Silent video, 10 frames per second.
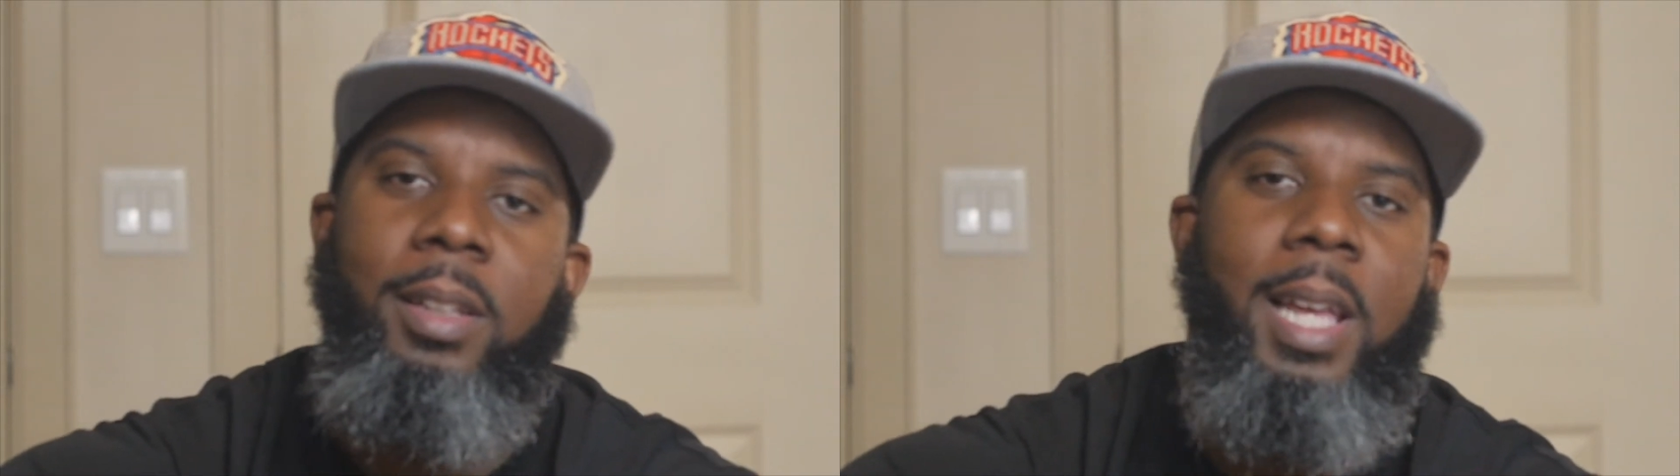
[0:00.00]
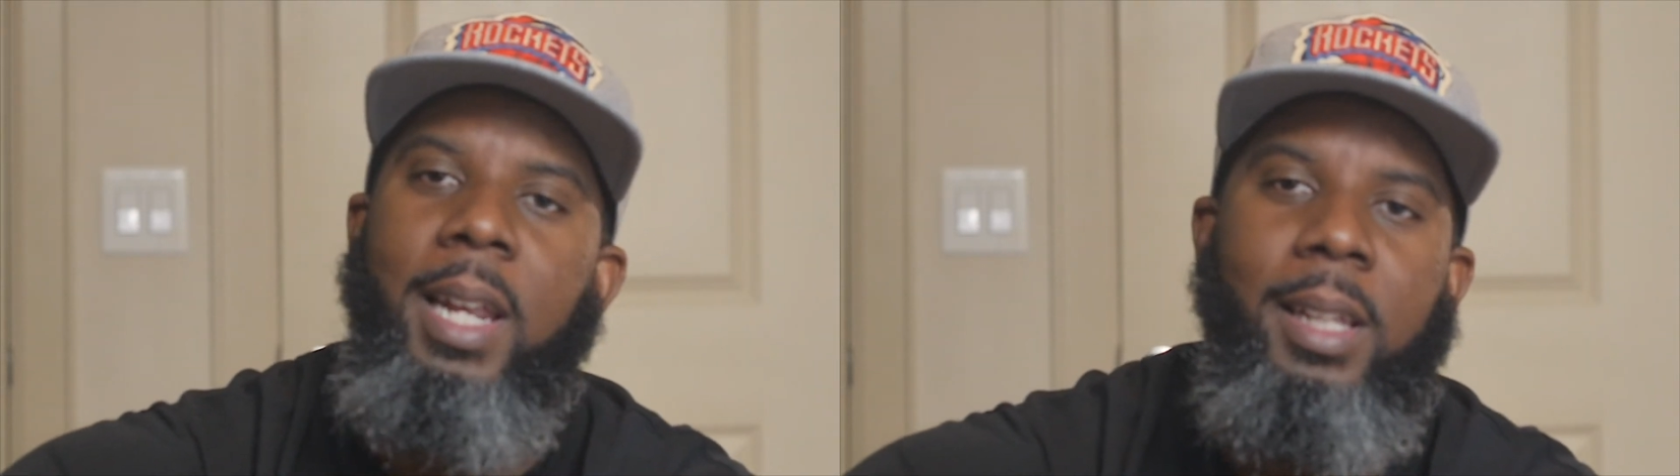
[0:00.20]

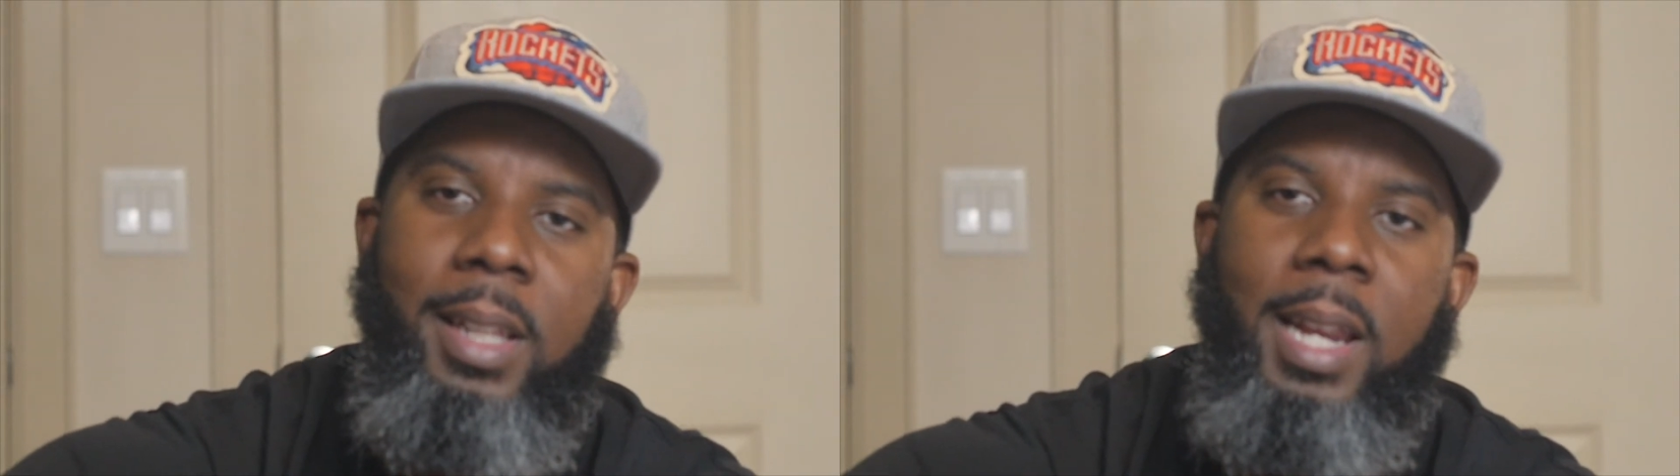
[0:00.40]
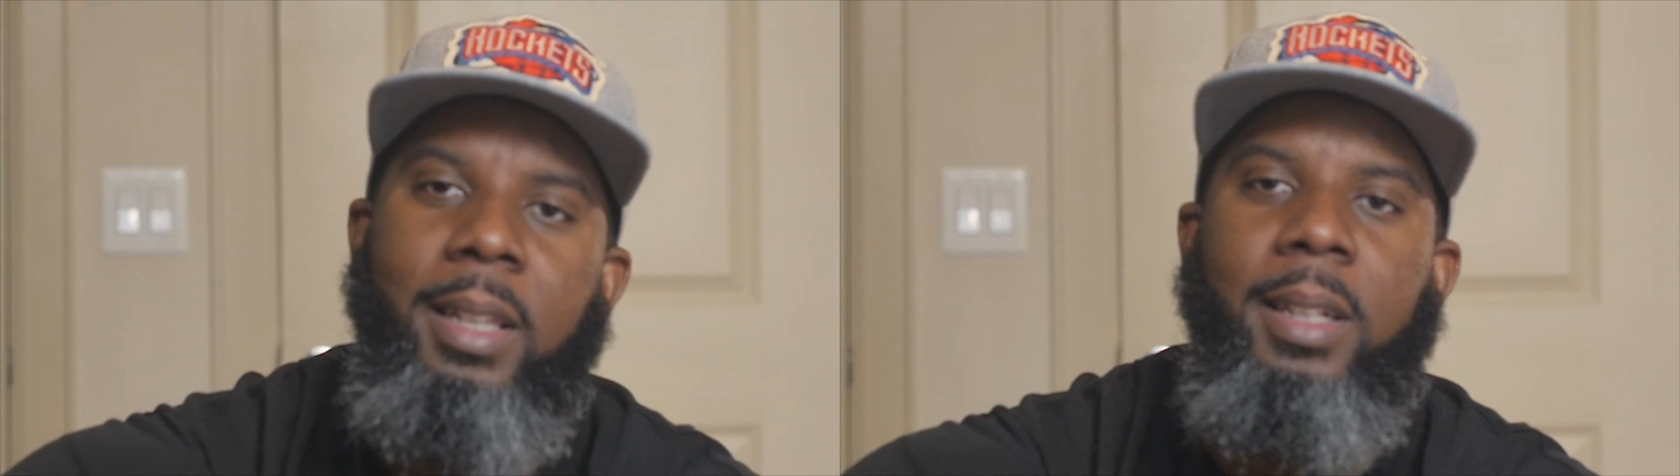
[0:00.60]
That
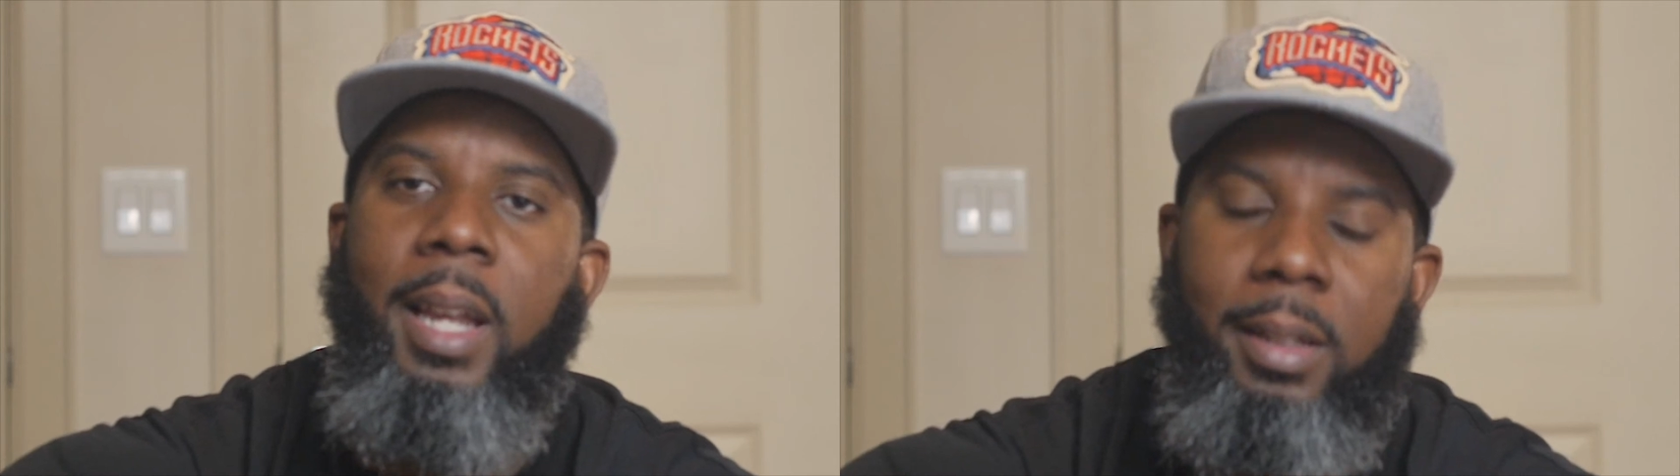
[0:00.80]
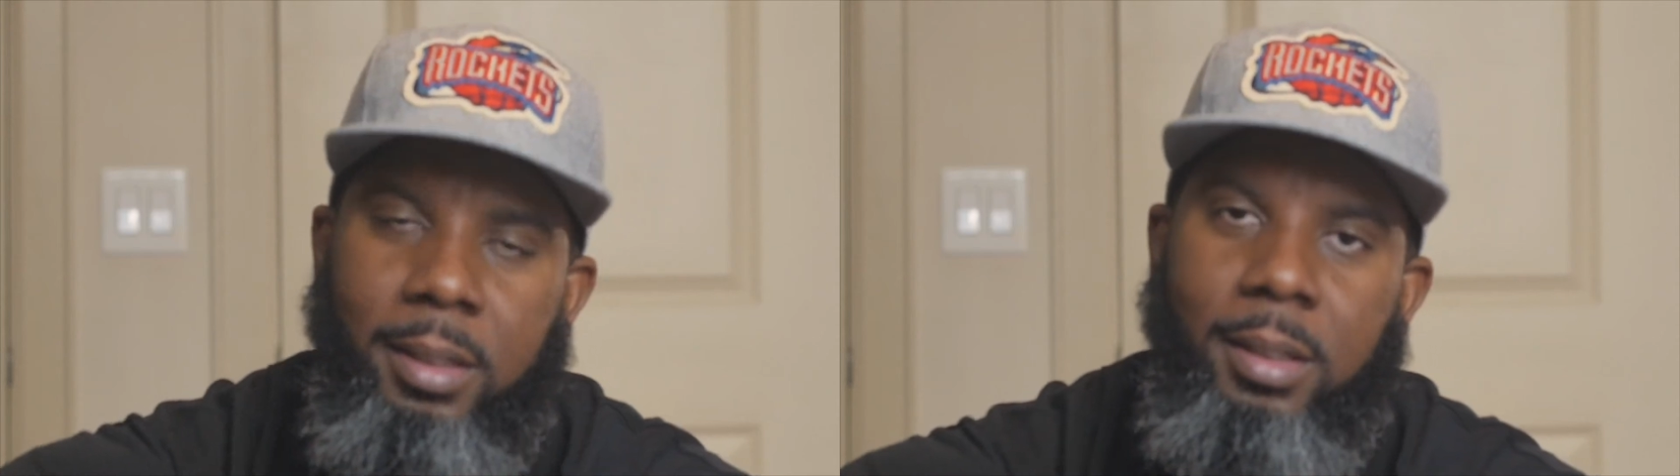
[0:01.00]
ain't the
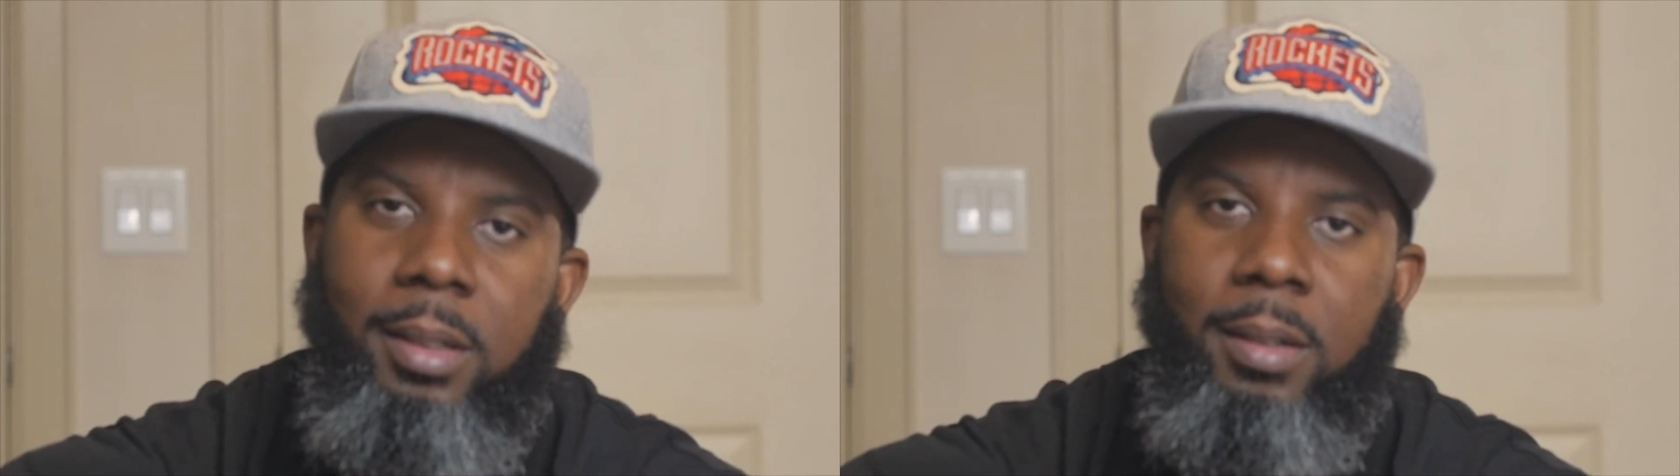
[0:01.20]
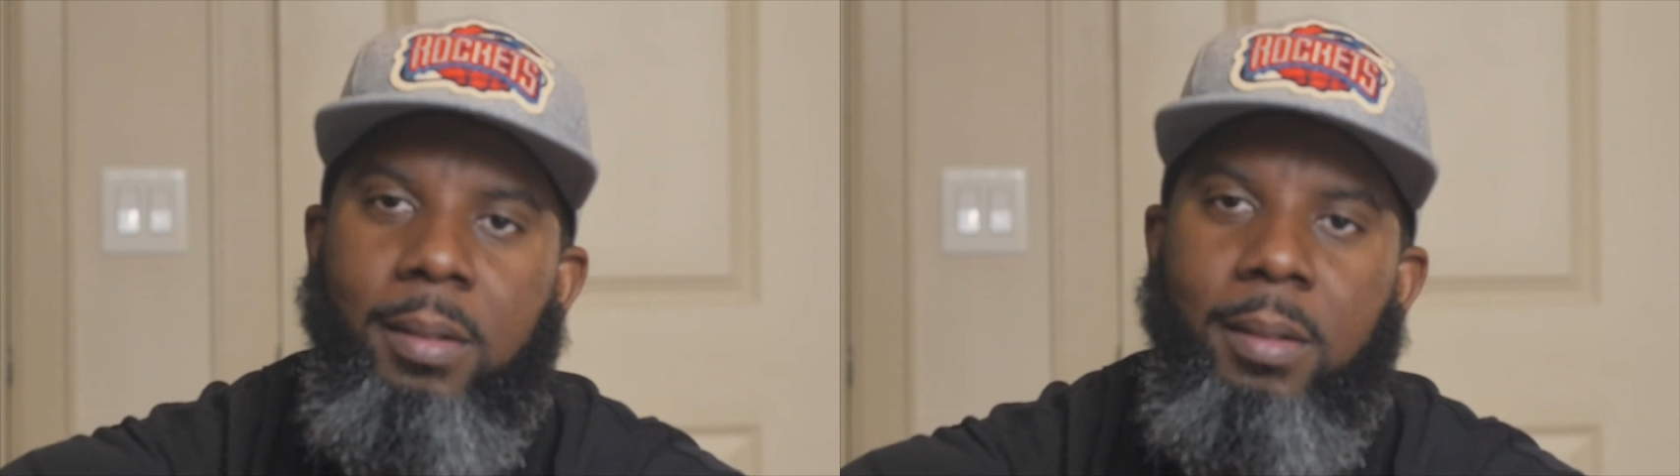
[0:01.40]
case.